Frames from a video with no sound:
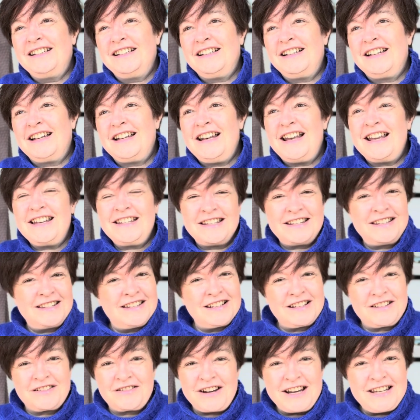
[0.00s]
Unless it's
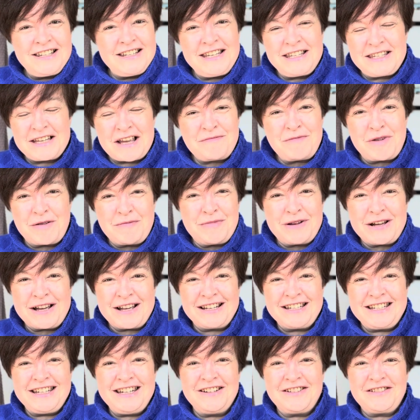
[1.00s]
a crazy summer
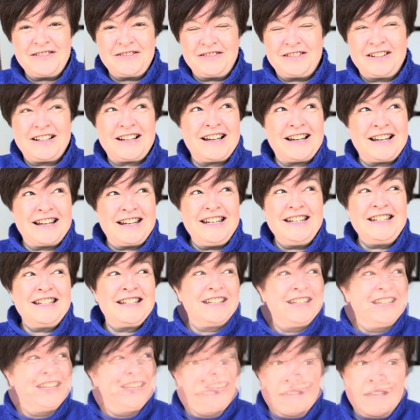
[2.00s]
party of kind.
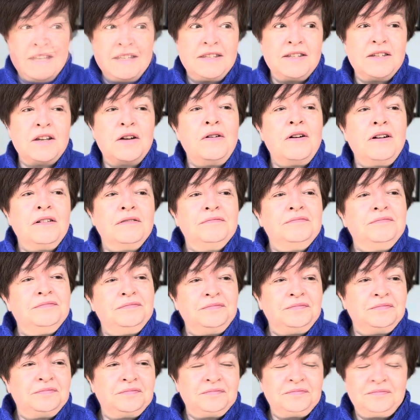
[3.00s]
And so
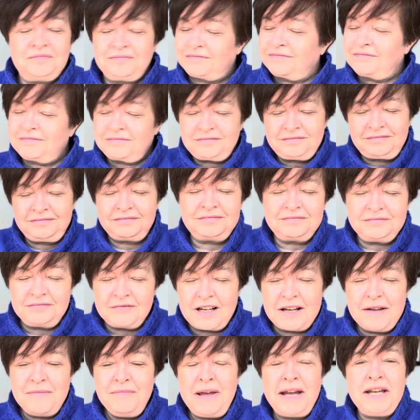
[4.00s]

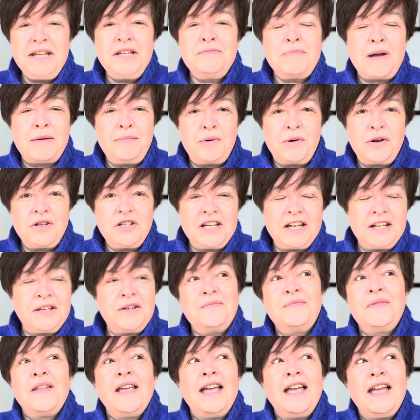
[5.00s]
back to my project.
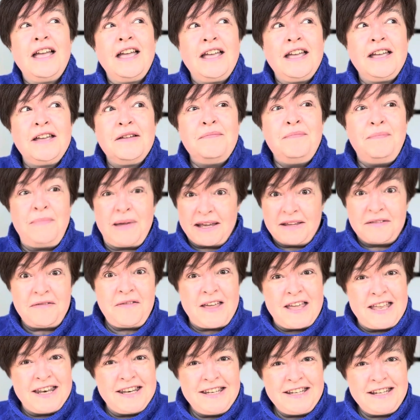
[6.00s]
Back
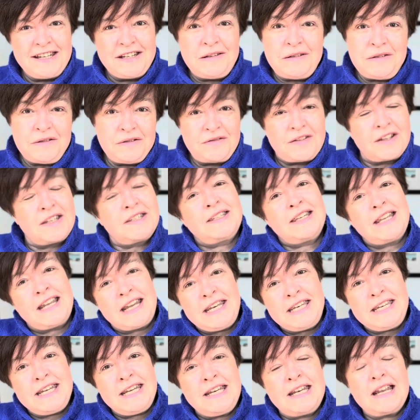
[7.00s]
then, in
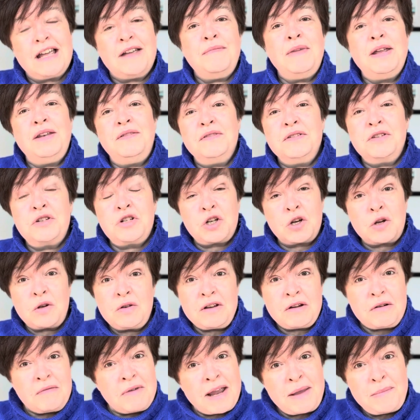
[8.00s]
2018, I made this
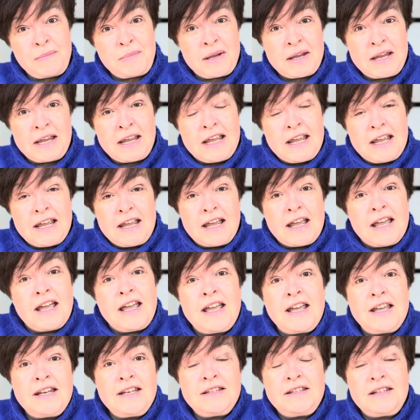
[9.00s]
shoulder wrap,
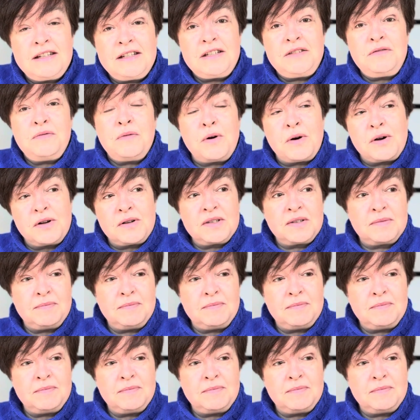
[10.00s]
and it was